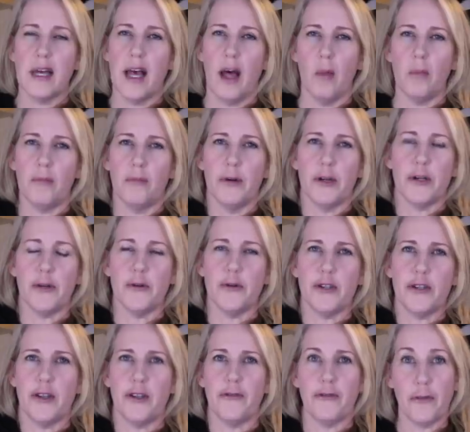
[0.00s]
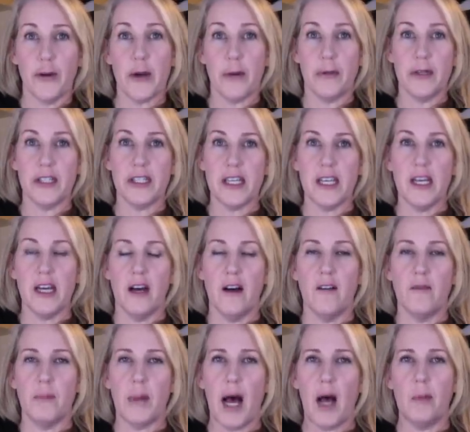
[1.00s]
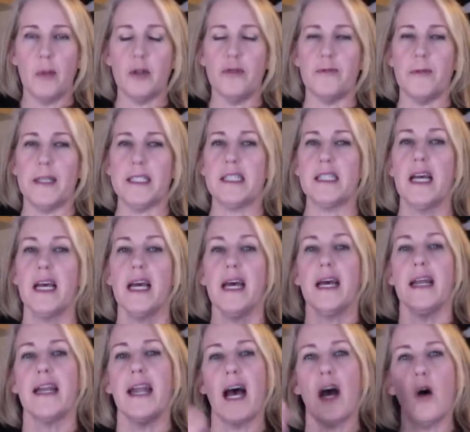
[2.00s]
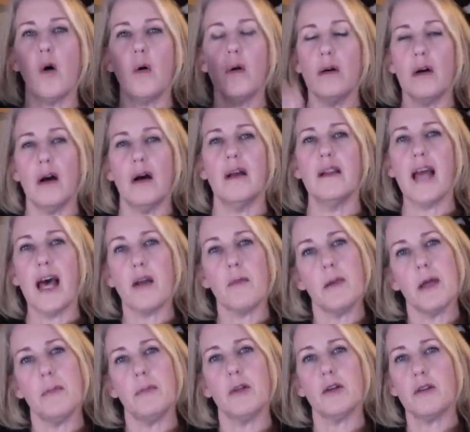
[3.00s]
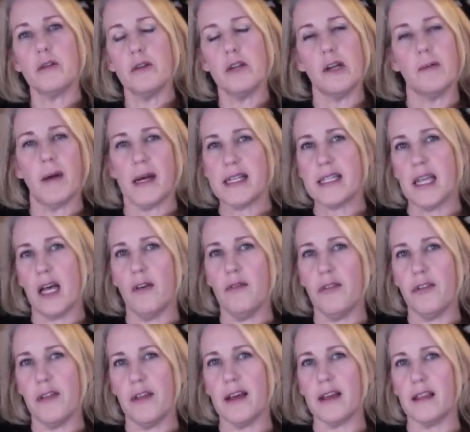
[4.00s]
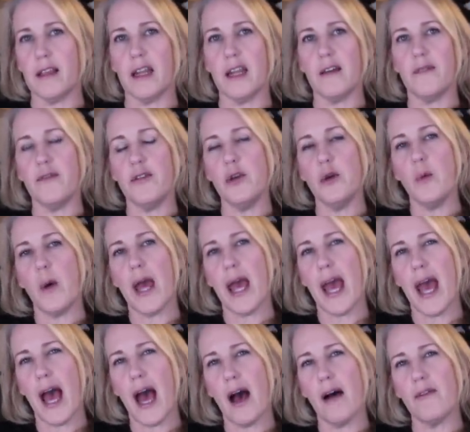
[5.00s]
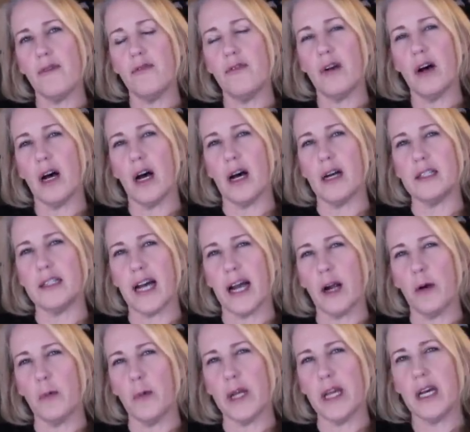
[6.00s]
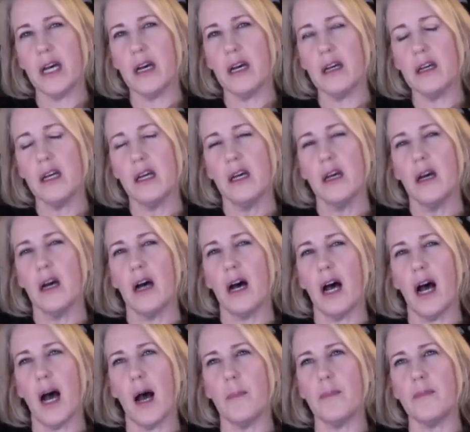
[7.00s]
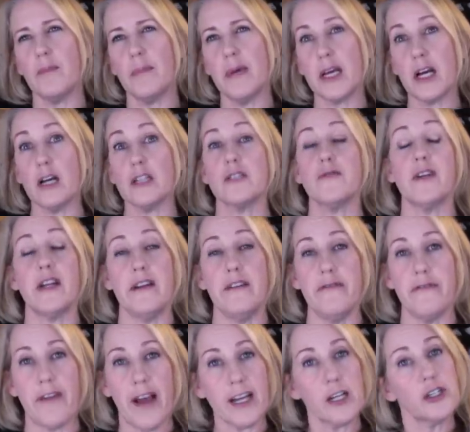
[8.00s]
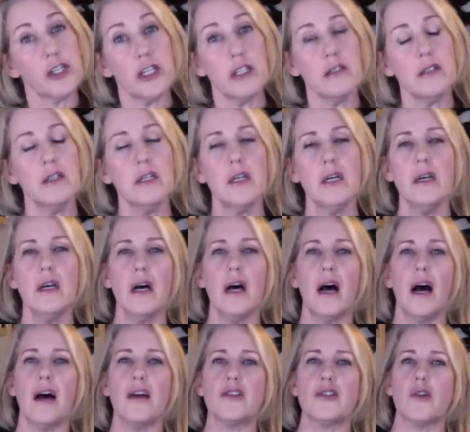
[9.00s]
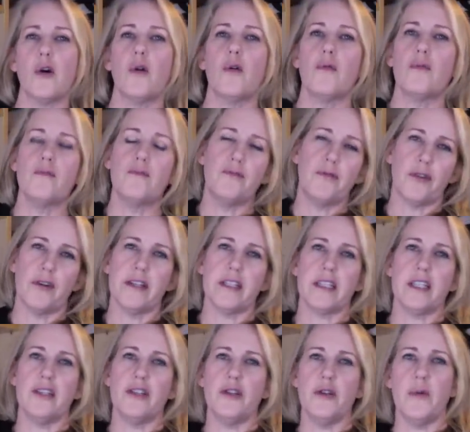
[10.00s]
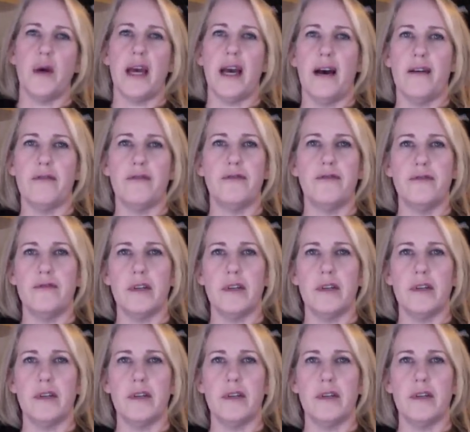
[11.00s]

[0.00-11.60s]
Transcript: help reduce the frequency of bowel movements. Now, a lot of people, including myself, think that if you have diarrhea because of an infection, so for instance, you have,